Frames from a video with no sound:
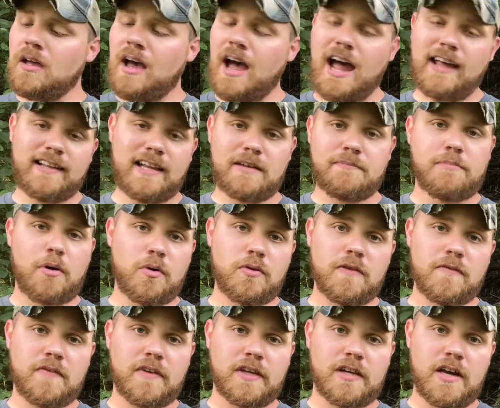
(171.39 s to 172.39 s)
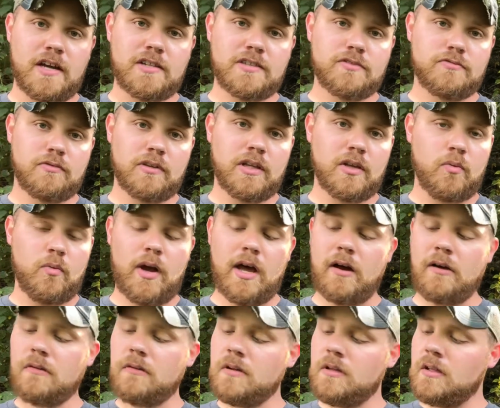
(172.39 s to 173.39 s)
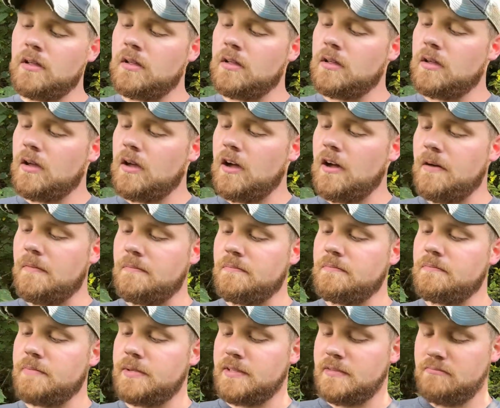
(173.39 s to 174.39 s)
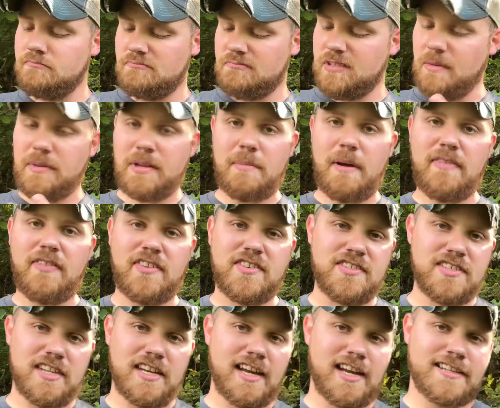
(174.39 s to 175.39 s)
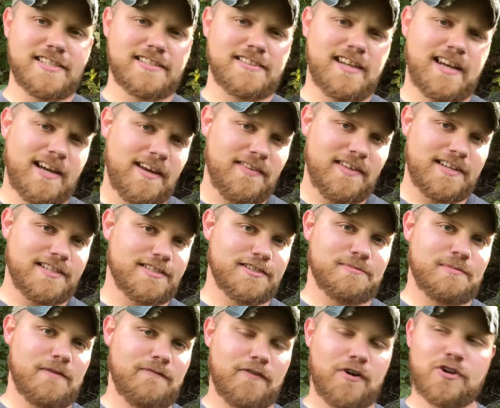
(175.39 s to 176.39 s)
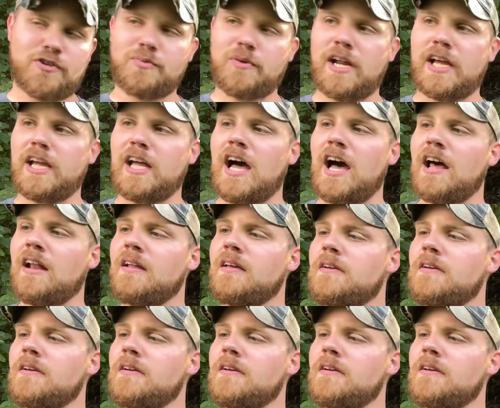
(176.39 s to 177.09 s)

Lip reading: I like both of the guns really well, but something about the SIG I just like. I think it's because my first one I got.